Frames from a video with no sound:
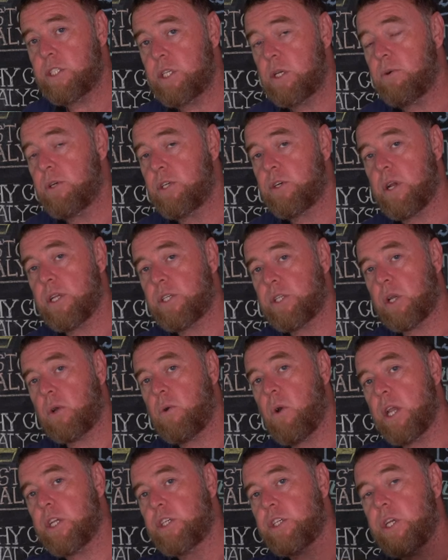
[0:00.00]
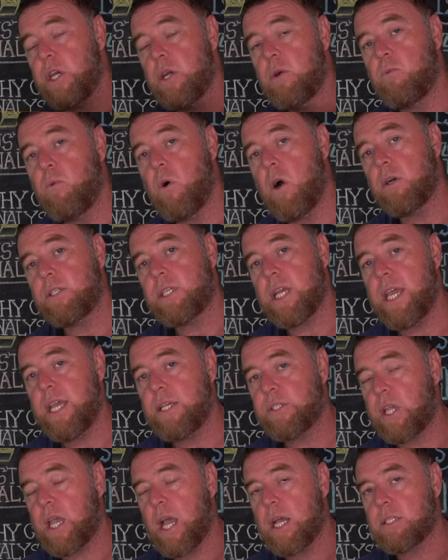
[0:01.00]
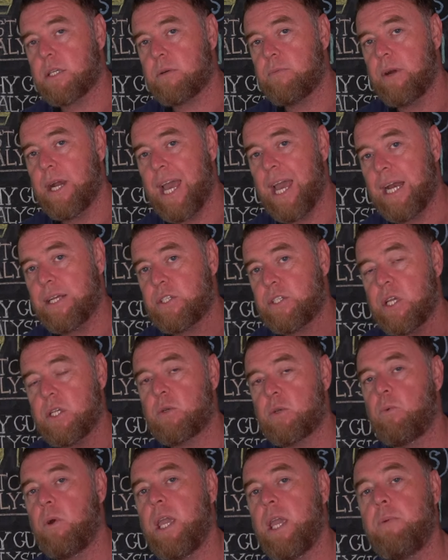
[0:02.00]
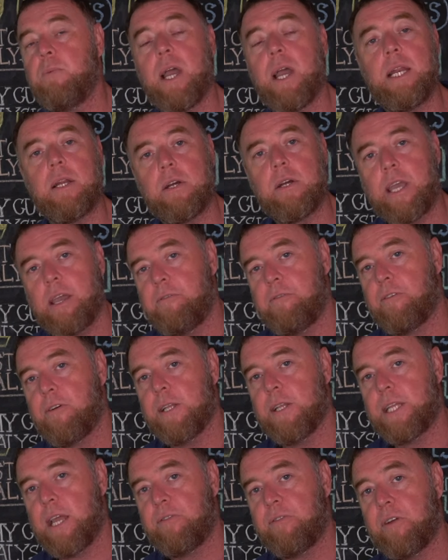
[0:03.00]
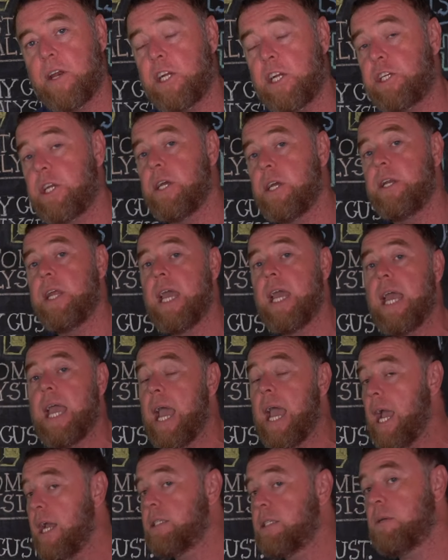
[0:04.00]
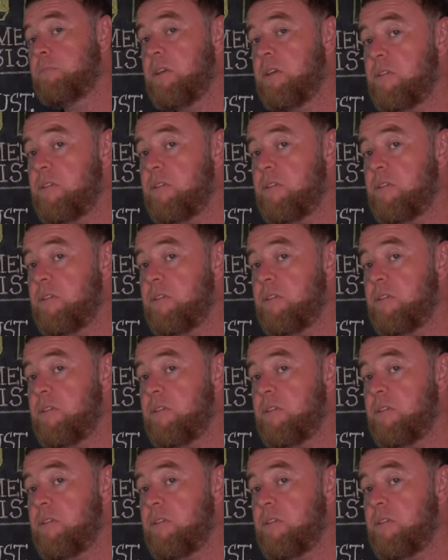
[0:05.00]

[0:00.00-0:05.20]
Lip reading: to address the question, what is customer analysis, we went looking for a definition, and to be